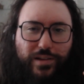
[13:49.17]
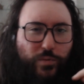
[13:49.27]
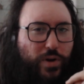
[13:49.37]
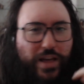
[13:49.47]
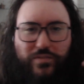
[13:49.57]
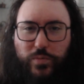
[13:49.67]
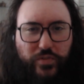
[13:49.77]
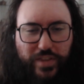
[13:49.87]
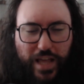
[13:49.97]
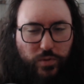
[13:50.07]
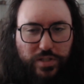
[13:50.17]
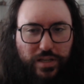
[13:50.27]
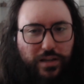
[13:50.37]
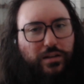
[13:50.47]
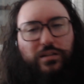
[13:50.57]
Whatever movie that was
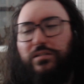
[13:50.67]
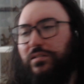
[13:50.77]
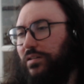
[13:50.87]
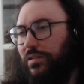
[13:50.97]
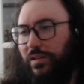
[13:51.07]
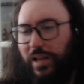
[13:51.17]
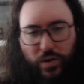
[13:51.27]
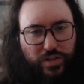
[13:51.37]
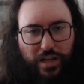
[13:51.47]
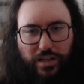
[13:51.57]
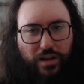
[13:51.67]
in. And I was like,